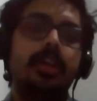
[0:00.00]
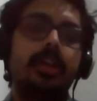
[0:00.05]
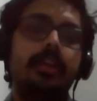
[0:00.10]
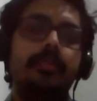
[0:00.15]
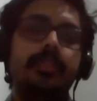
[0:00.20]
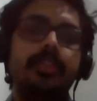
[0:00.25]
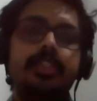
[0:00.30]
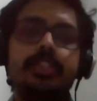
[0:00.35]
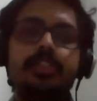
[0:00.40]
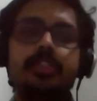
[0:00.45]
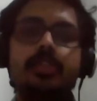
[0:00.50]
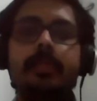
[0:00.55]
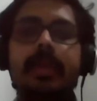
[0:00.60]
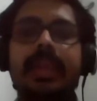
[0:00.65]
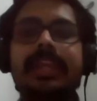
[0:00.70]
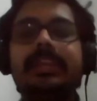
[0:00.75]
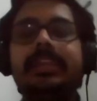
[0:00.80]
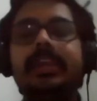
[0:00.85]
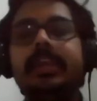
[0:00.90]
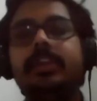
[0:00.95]
which is to
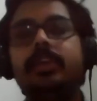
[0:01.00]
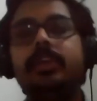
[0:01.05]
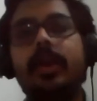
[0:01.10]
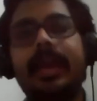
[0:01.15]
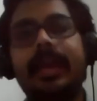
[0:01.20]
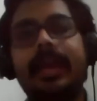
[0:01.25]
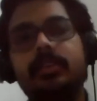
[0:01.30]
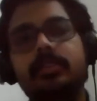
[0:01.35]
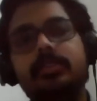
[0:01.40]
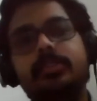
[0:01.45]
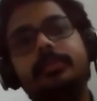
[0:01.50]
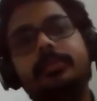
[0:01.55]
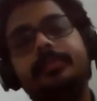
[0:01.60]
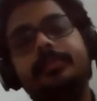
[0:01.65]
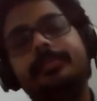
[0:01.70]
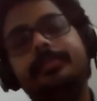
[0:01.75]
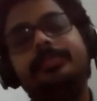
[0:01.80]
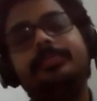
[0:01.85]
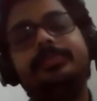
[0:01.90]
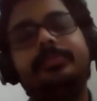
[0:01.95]
maintain your health.
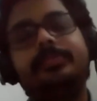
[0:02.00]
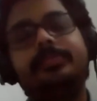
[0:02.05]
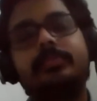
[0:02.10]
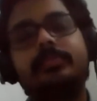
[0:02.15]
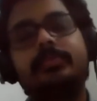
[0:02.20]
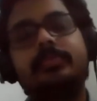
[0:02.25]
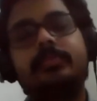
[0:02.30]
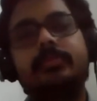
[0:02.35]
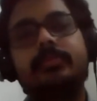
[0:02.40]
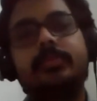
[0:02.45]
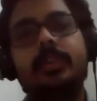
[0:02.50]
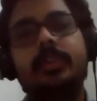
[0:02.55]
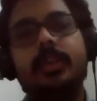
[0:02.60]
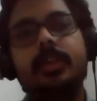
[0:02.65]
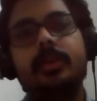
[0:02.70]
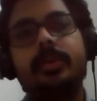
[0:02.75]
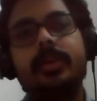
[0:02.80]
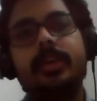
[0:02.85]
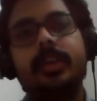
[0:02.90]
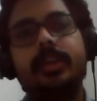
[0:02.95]

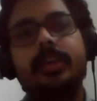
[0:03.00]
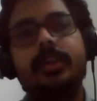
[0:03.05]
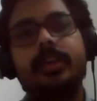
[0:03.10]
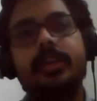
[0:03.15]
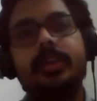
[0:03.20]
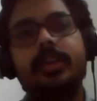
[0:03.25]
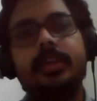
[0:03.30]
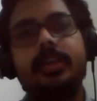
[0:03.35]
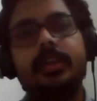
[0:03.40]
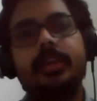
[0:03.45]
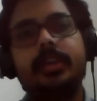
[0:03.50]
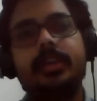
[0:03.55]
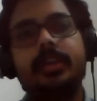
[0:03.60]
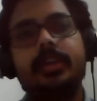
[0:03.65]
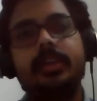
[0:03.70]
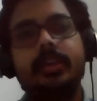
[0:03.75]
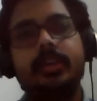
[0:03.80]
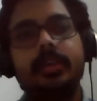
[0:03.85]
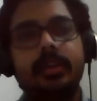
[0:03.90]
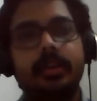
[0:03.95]
Okay.
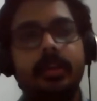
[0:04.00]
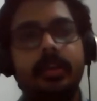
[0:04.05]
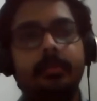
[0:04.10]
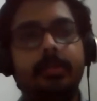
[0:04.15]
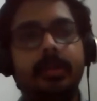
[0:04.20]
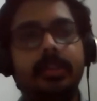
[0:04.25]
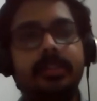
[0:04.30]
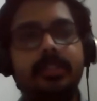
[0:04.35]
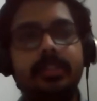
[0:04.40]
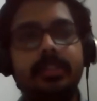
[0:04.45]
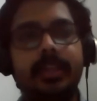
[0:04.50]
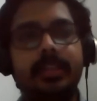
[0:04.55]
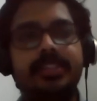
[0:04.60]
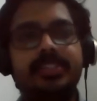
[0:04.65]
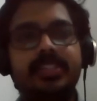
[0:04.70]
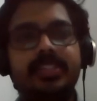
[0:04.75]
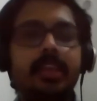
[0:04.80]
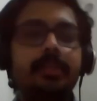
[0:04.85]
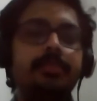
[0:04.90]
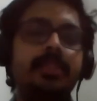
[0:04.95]
But at the
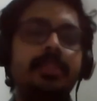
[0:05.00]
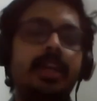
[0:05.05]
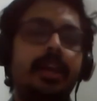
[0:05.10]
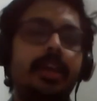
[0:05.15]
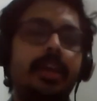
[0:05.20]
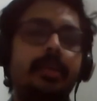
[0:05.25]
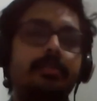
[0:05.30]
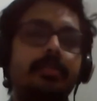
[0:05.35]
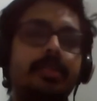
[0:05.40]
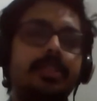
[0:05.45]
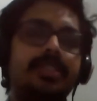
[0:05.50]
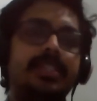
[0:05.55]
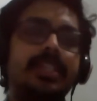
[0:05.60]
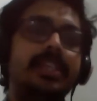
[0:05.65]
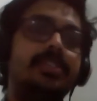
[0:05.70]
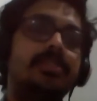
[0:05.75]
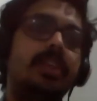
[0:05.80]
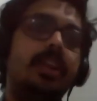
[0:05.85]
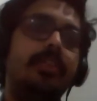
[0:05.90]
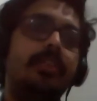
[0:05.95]
same time,
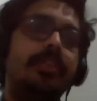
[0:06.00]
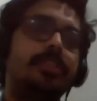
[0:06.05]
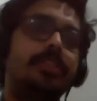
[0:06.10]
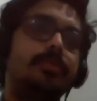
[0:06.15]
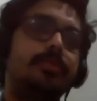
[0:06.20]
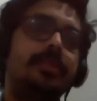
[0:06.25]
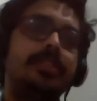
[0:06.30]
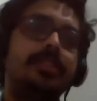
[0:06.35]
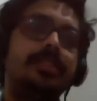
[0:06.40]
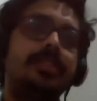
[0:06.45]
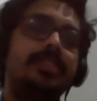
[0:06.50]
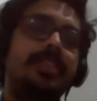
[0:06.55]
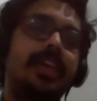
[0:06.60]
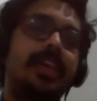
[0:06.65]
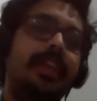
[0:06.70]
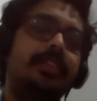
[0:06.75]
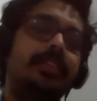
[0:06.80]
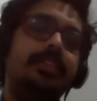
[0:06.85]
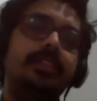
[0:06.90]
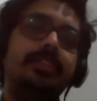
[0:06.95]
seasonal regimens is
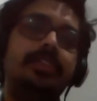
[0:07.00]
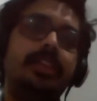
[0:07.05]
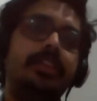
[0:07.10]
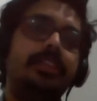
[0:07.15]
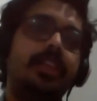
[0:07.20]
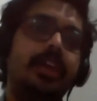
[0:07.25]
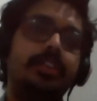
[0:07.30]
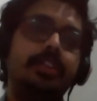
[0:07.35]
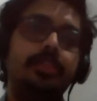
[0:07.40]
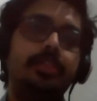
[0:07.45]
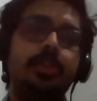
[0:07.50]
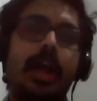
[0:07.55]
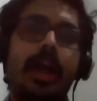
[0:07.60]
another thing that you